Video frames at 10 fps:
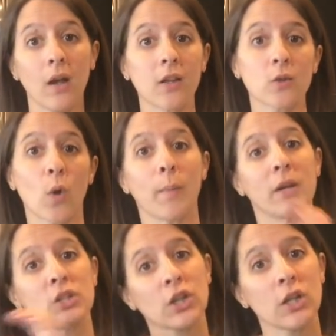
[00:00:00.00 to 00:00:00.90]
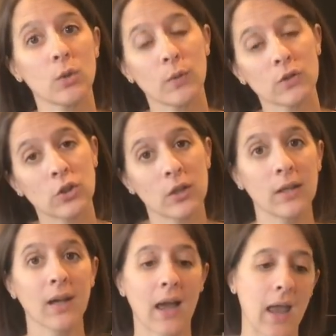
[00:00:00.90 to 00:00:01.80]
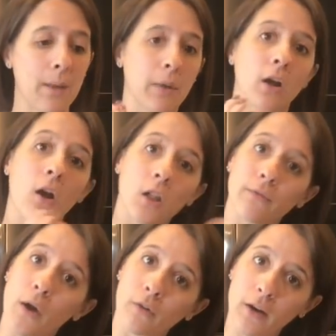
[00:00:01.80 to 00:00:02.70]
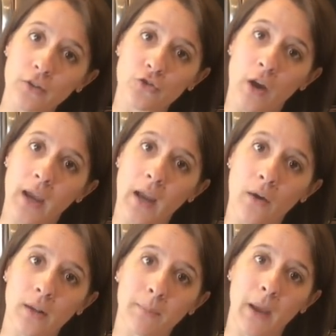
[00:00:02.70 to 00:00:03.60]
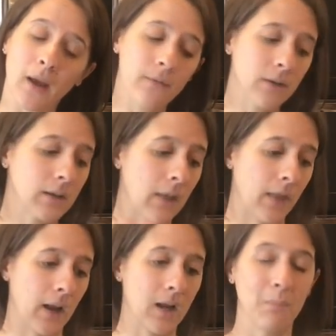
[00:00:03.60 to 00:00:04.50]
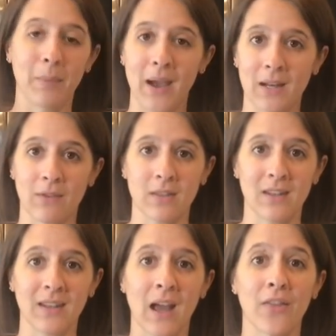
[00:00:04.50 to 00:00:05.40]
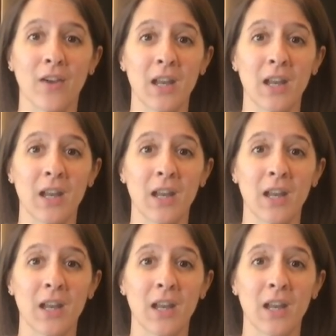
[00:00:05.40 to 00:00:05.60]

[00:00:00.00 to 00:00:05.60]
So while my chicken was cooking, I had my cauliflower rice drying out in my oven, and then I combine everything together,